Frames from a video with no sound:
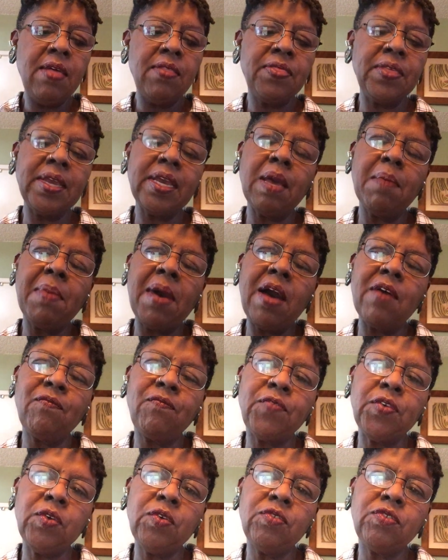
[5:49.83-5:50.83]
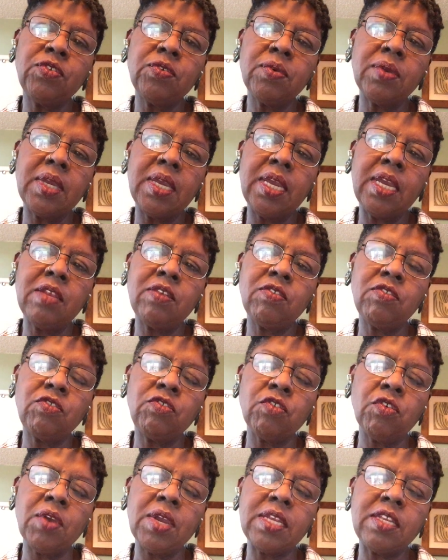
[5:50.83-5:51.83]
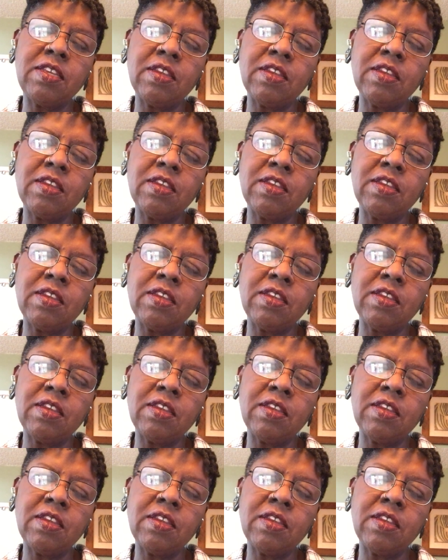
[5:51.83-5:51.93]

think about foods you eat during